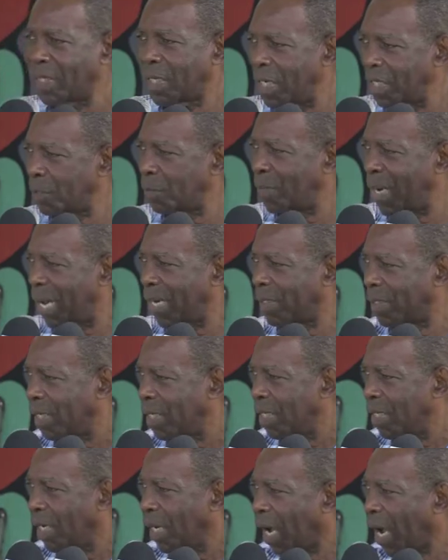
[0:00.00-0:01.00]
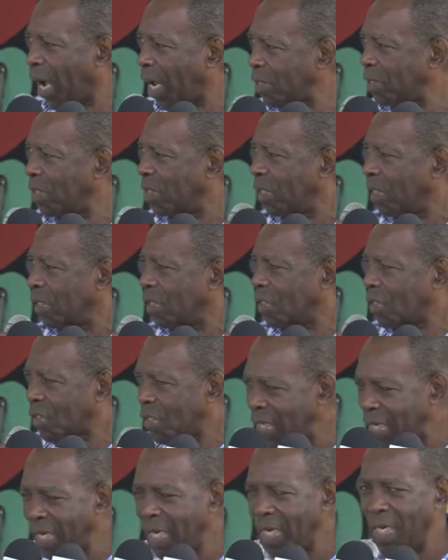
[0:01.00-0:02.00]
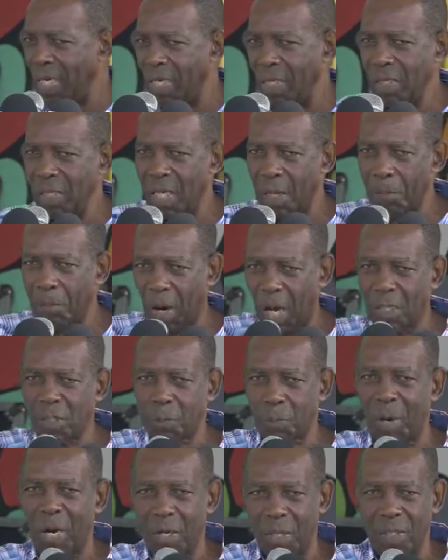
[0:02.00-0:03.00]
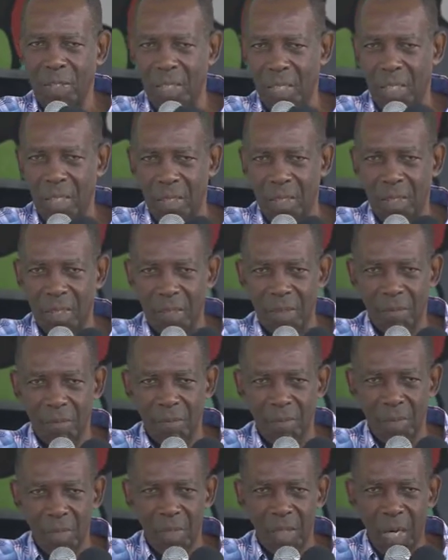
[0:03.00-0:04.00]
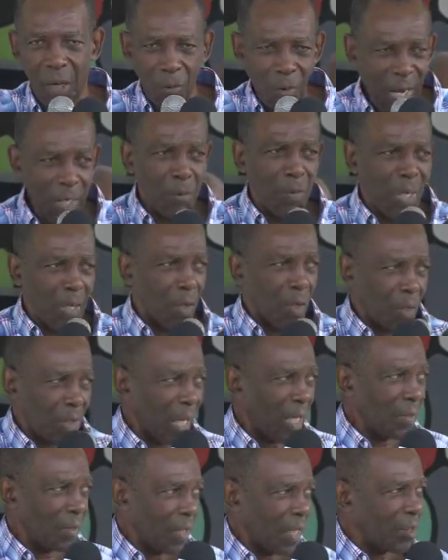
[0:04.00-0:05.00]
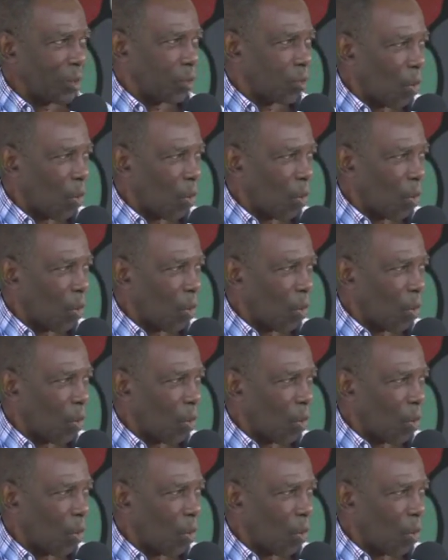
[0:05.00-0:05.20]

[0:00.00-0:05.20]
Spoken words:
Elizabeth has seen the prosperity. And when we look at this